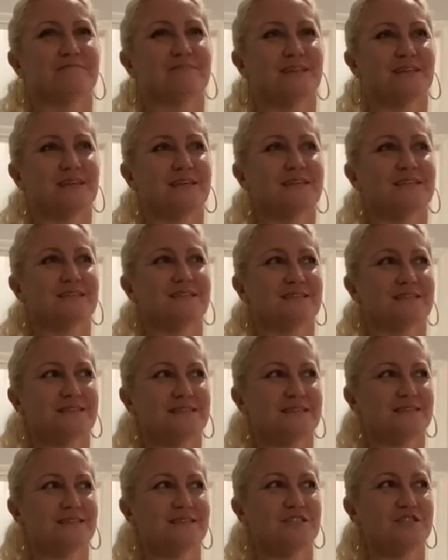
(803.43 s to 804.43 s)

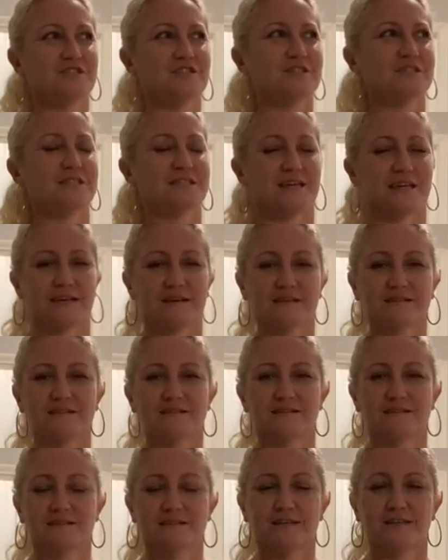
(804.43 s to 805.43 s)
It's interesting,
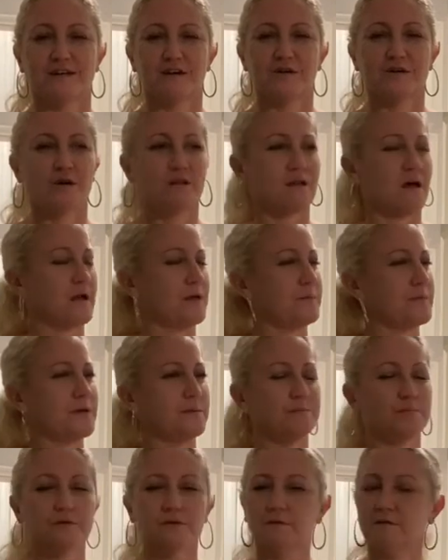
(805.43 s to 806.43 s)
you know, a lot of
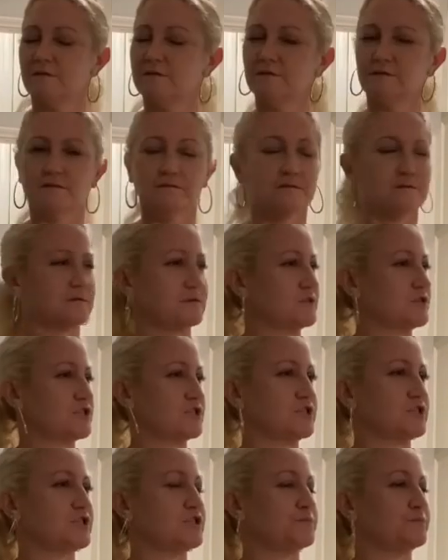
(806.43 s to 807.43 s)
people
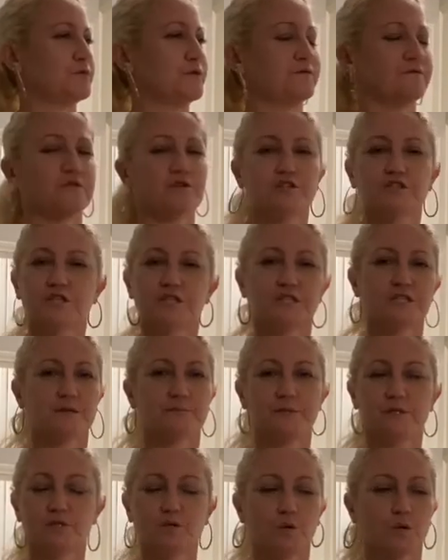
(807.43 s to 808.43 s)
prefer just to
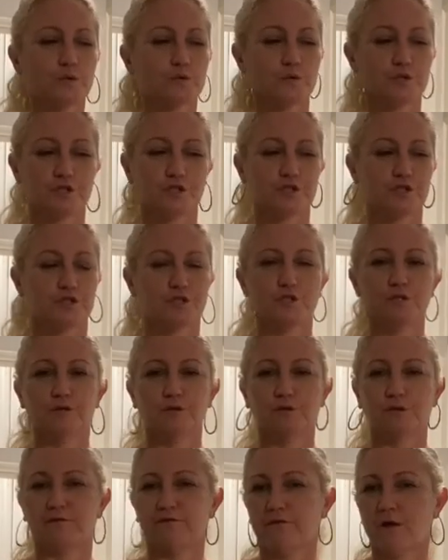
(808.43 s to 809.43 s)
be told what to do
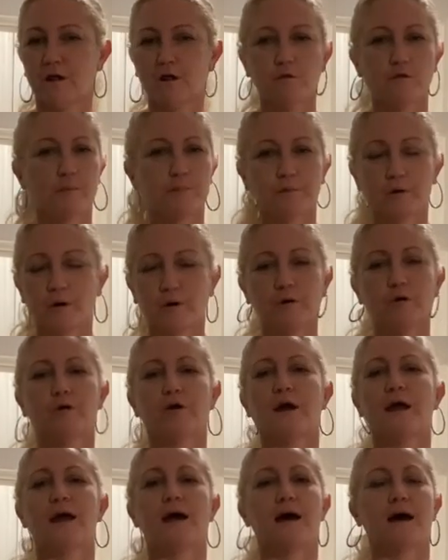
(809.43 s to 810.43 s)
or follow a
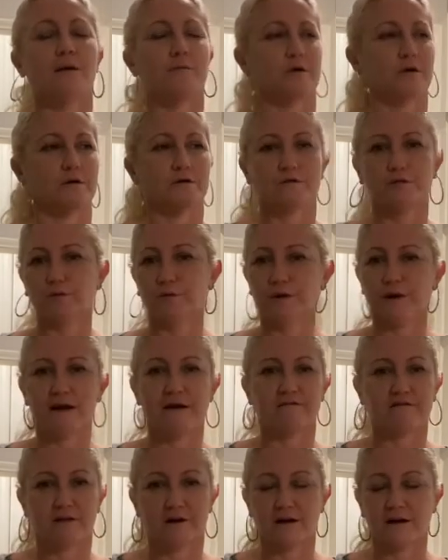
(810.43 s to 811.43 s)
program or do
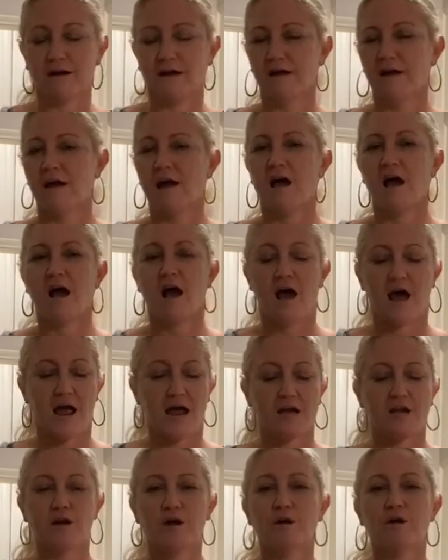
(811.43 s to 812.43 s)
whatever.
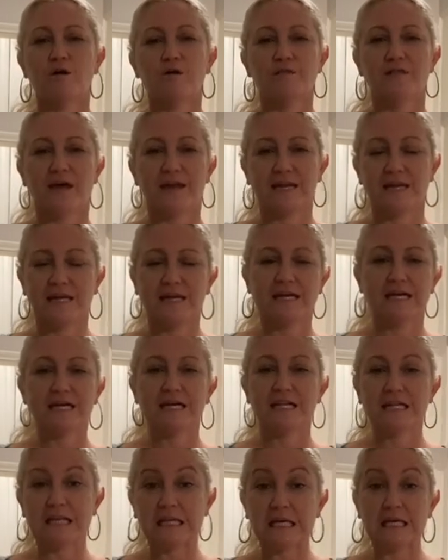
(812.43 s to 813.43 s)
I know that eating
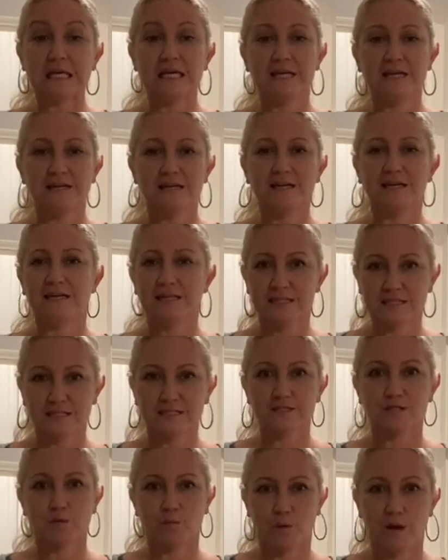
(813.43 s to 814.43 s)
clean is
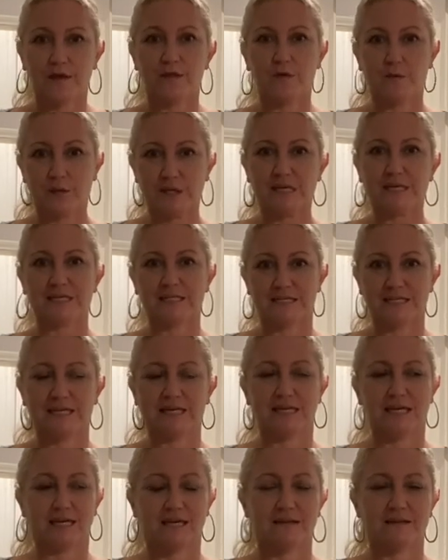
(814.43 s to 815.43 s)
the way that we need to
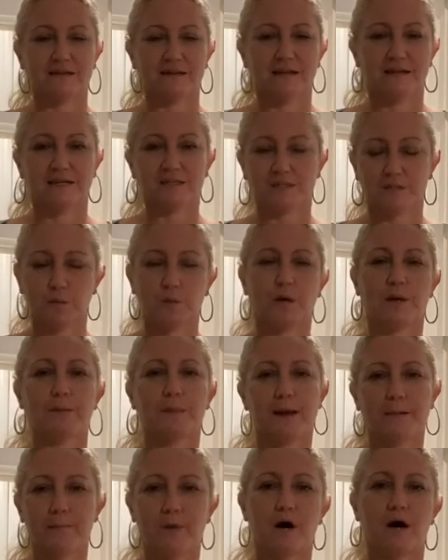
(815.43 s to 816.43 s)
eat. It is the way
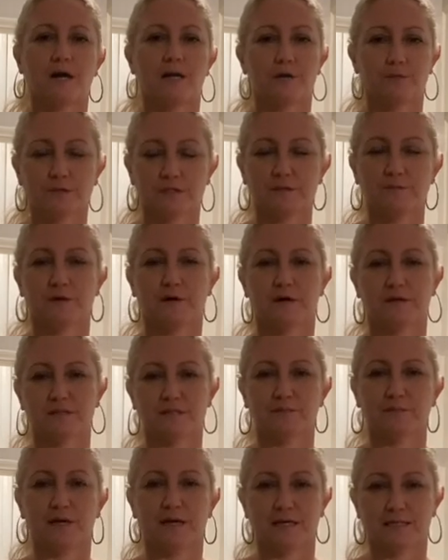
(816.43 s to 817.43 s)
my body responds
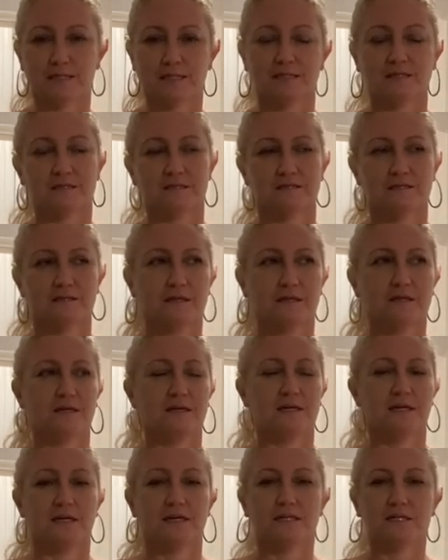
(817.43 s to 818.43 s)
best.
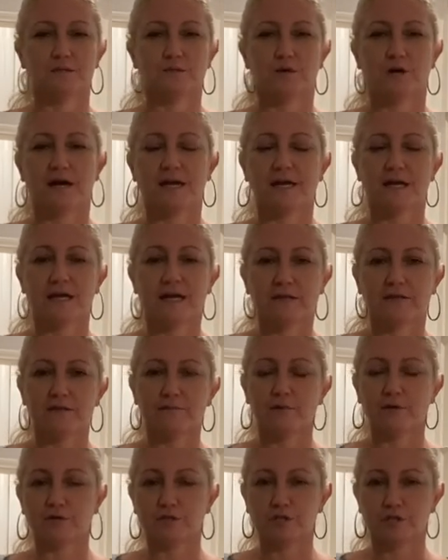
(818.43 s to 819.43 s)
It is where I can get the
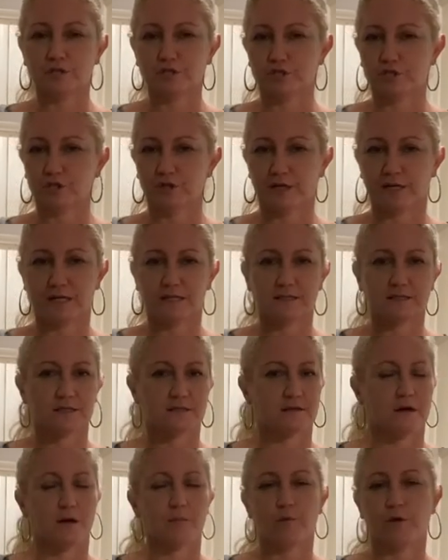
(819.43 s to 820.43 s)
most nutrients,
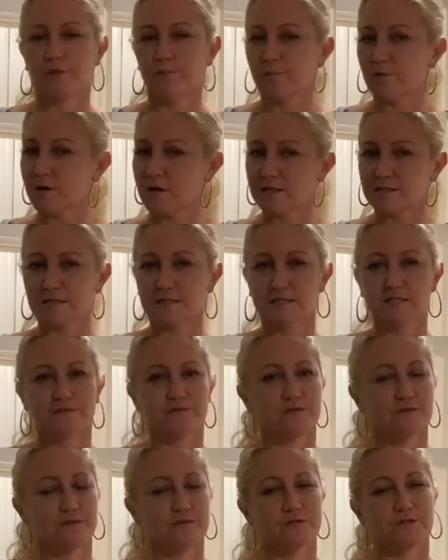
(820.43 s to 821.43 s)
not with processed
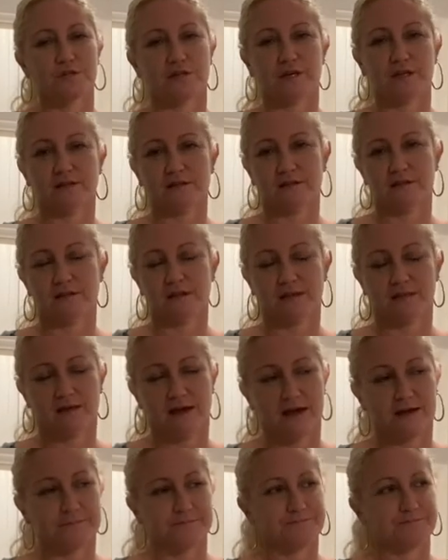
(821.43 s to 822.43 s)
foods or anything like
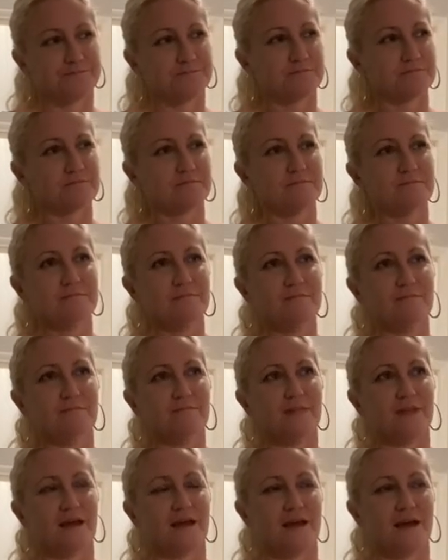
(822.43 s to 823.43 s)
that.
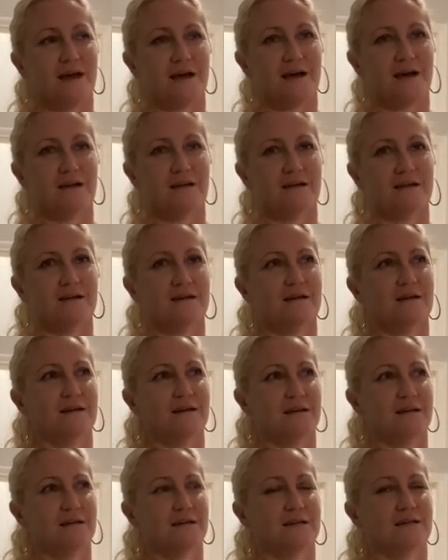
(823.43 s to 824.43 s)
And
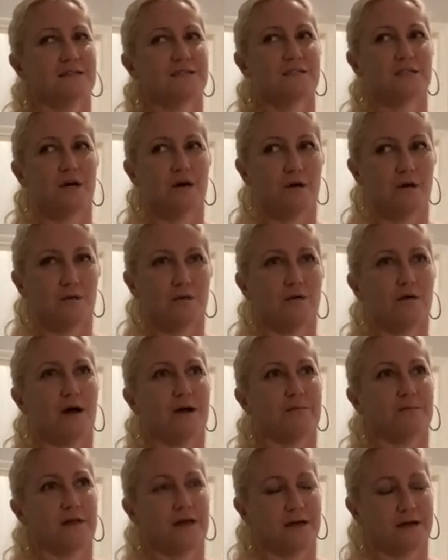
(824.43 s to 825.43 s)
so
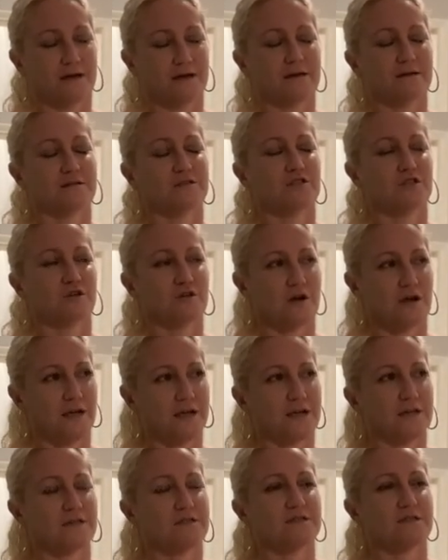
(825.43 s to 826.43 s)
I'm like
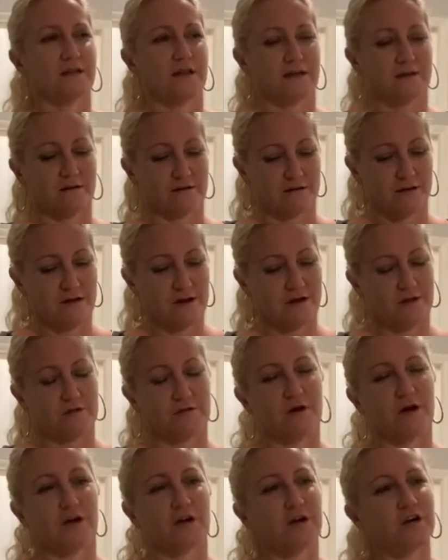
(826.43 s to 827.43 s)
trying to like, okay, are you
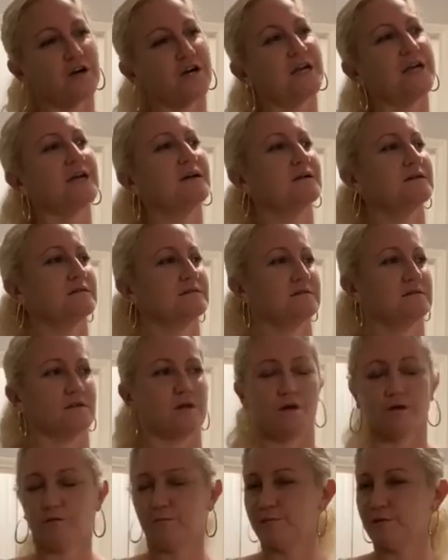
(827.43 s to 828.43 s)
hungry?
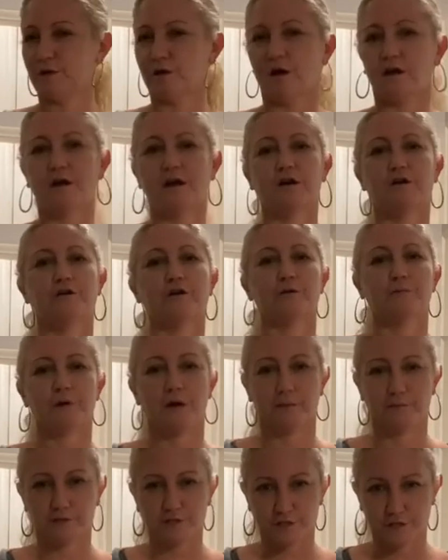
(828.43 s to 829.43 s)
No, you're not hungry. You're
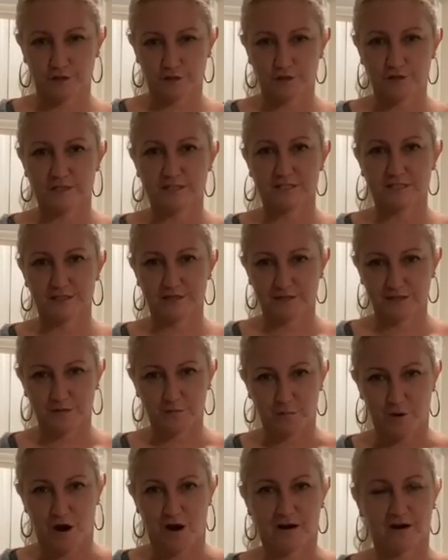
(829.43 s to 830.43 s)
probably just thirsty. You need
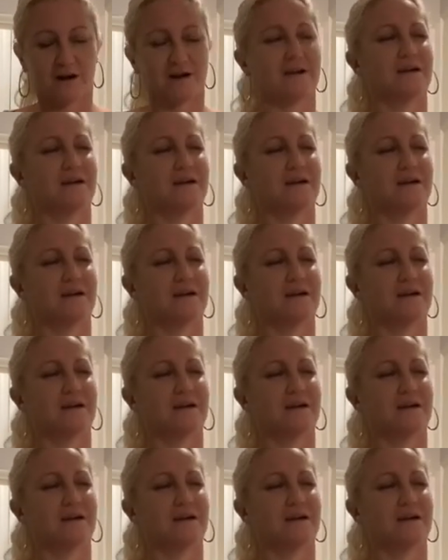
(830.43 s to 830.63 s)
water.